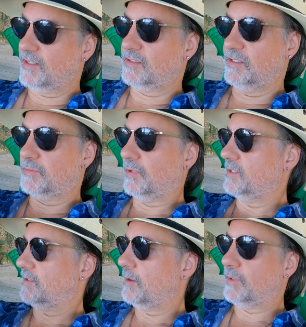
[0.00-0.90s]
the fanciest
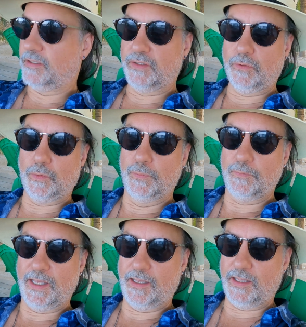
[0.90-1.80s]
place I've been to
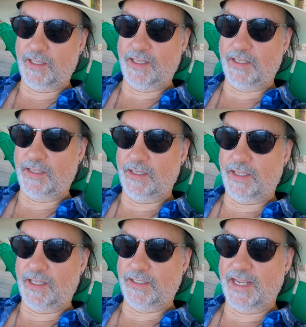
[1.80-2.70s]

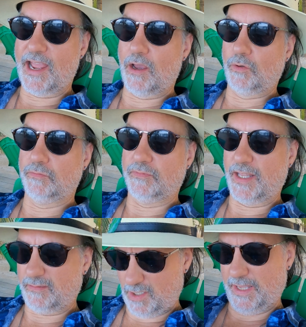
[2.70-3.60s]
in town.
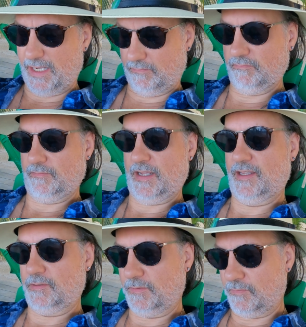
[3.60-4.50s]
That big
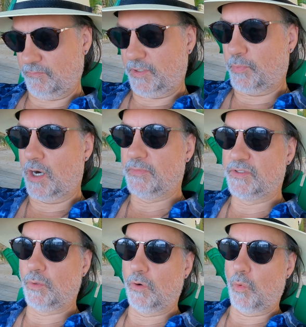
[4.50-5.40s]
as
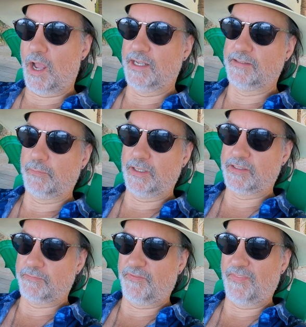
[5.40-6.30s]
department store wise. I've been
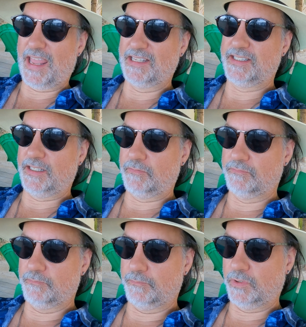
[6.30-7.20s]
to some fancy
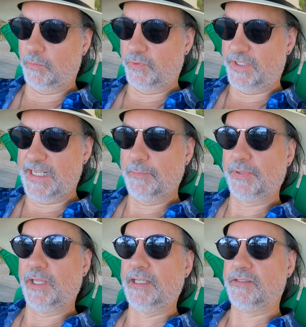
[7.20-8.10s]
little boutique
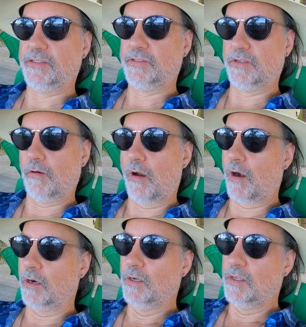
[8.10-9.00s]
places. There
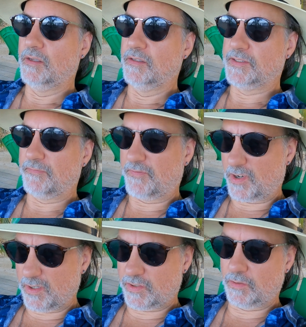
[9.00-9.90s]
are some
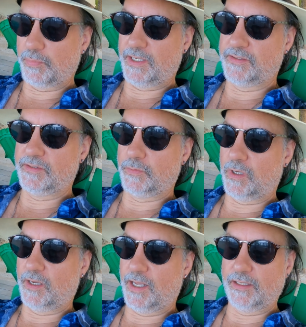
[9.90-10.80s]
furniture places.
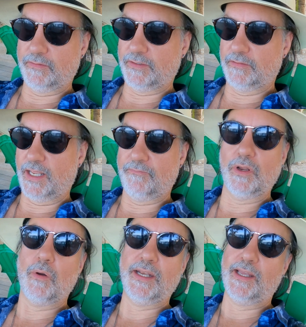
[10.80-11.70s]
You have
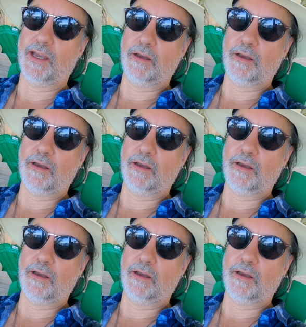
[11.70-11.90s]
no idea